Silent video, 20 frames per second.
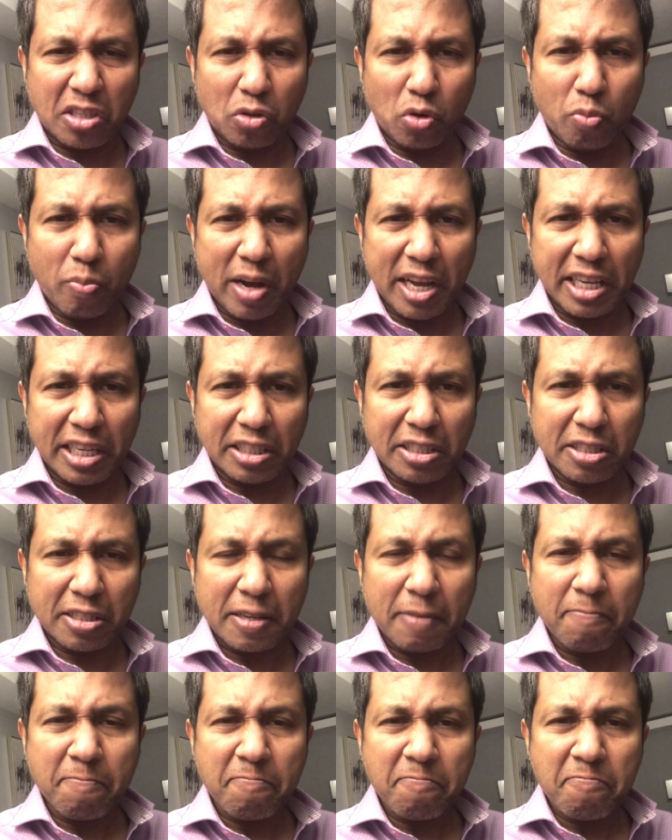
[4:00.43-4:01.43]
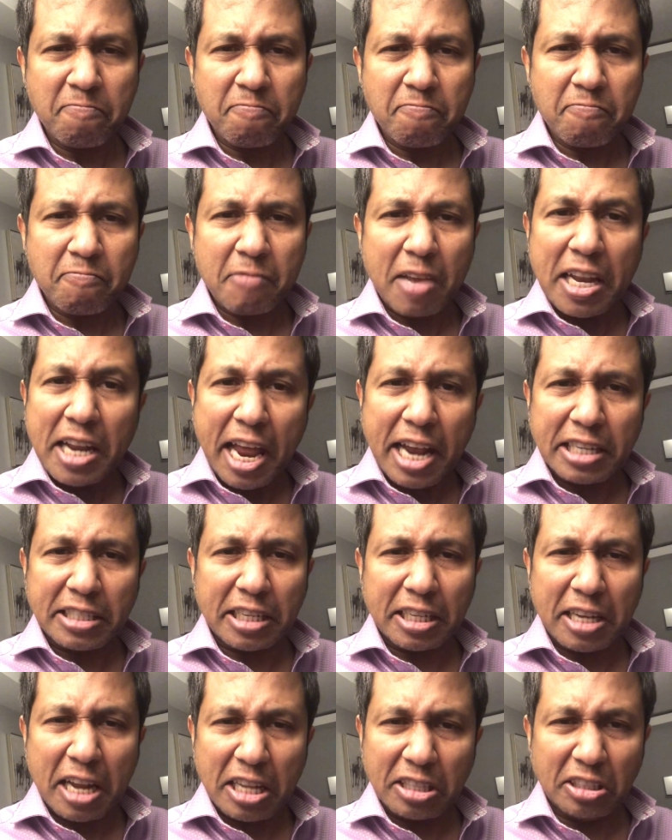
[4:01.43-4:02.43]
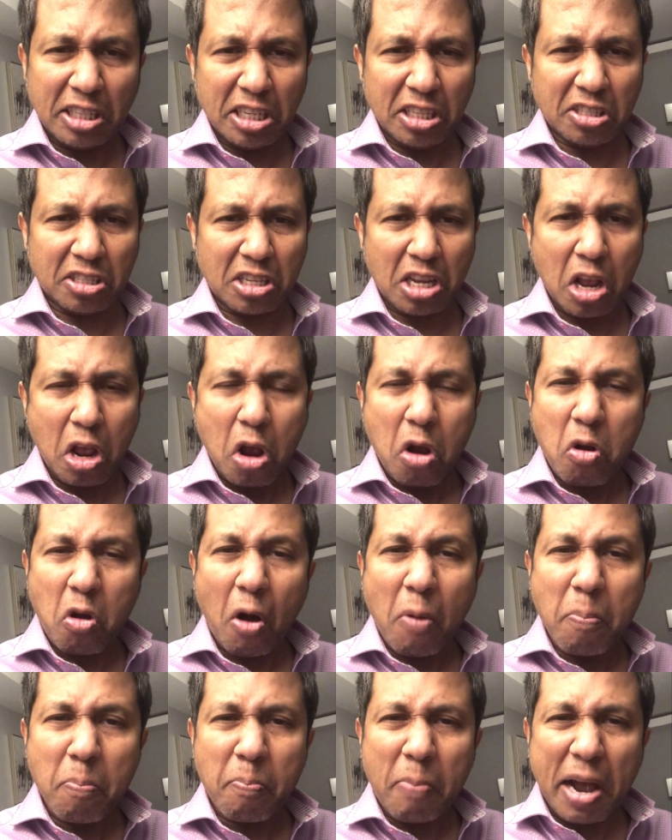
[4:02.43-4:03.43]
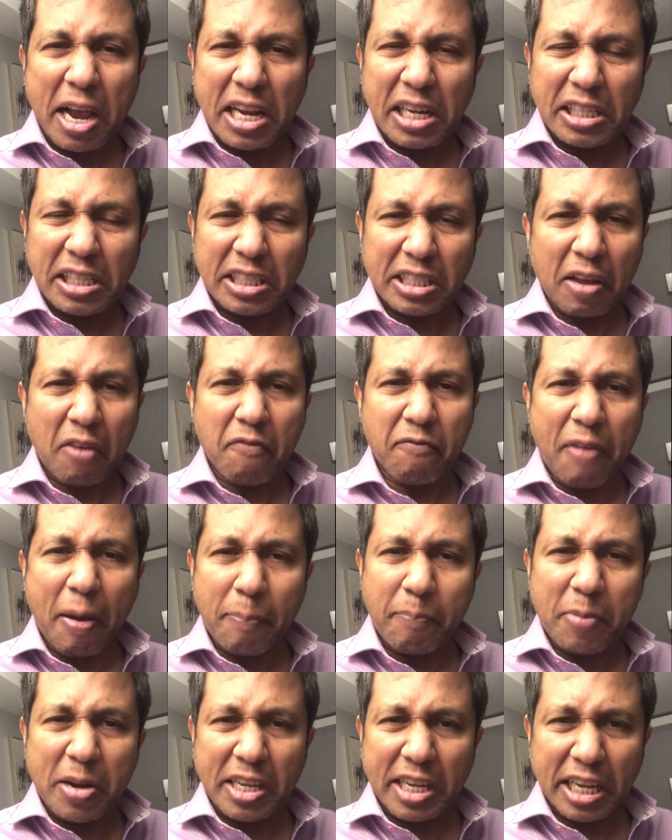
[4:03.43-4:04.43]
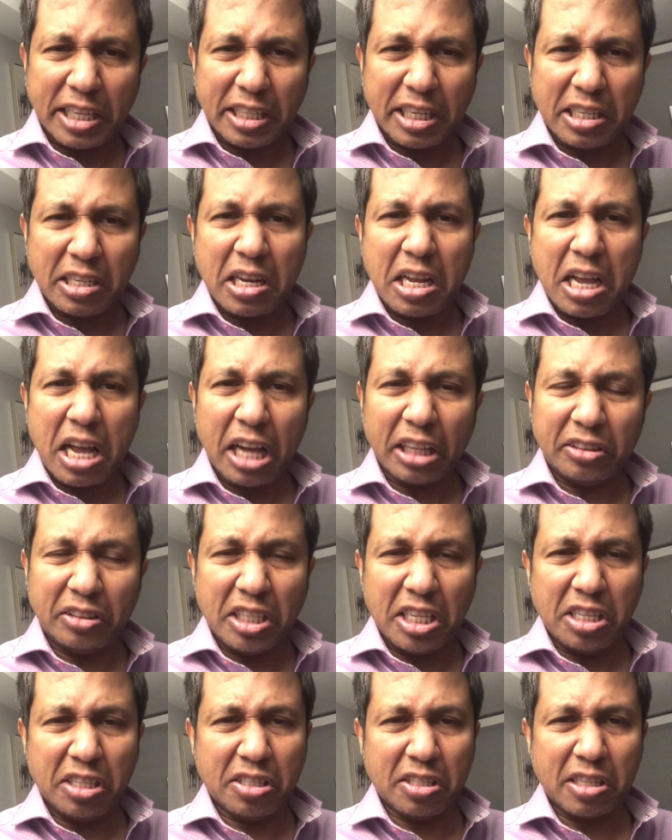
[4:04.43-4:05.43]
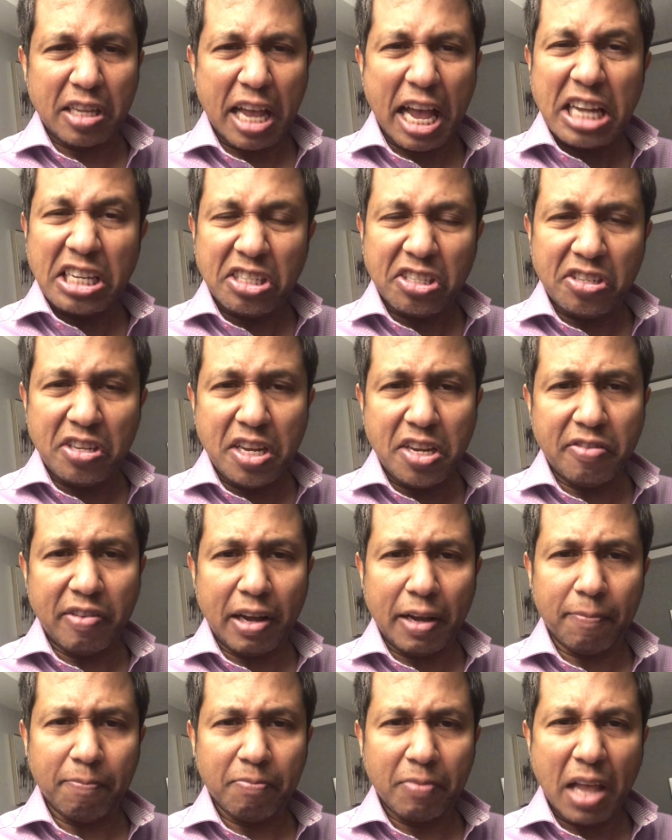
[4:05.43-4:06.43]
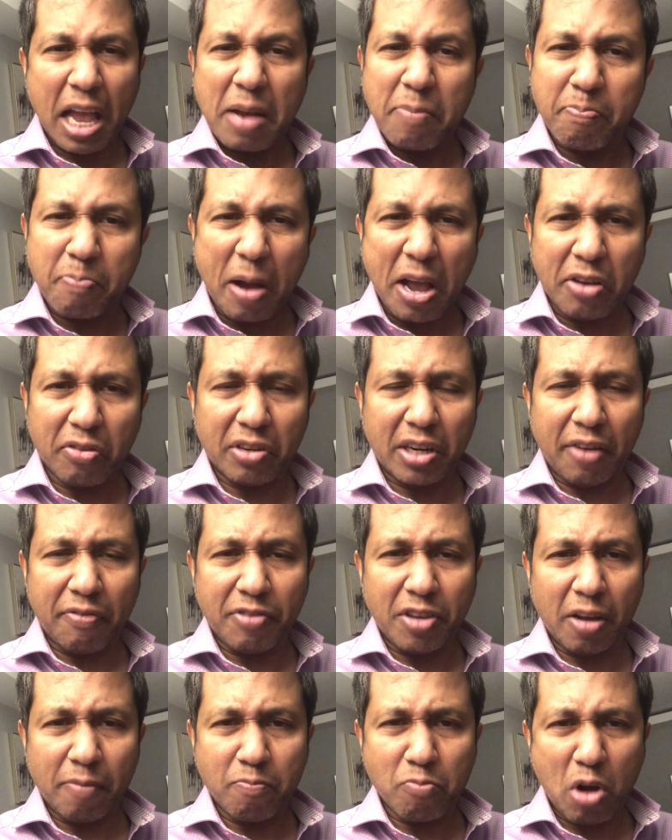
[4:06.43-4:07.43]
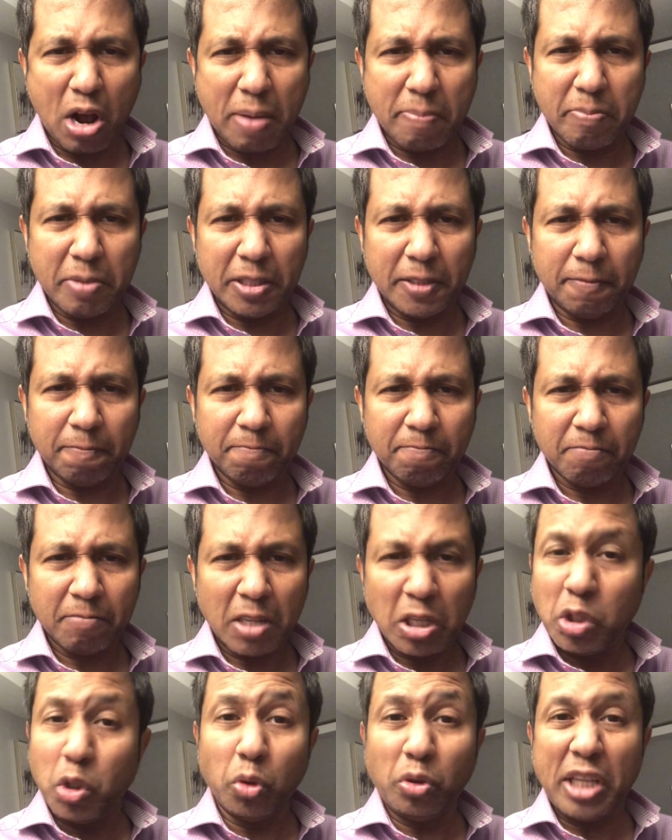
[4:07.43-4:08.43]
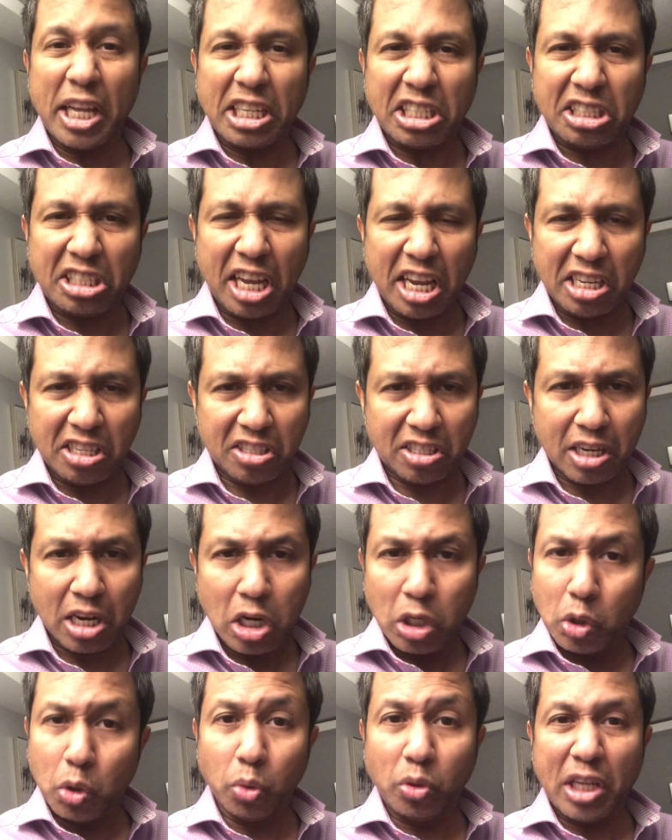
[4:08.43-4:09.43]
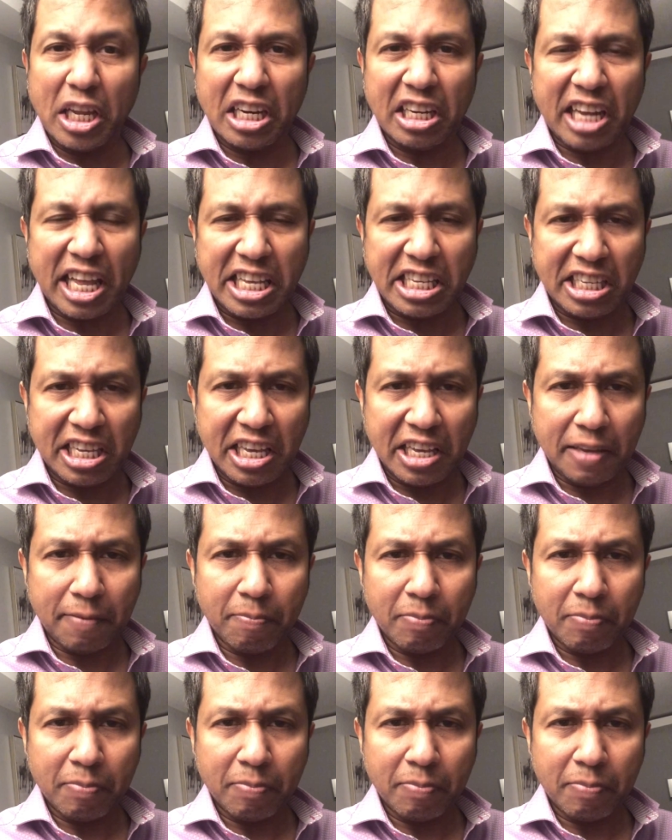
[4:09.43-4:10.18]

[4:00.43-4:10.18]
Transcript: Umayyads, enacted hadiths, compiled, fabricated hadiths and seerah and biography of Muhammad to their taste, to their liking,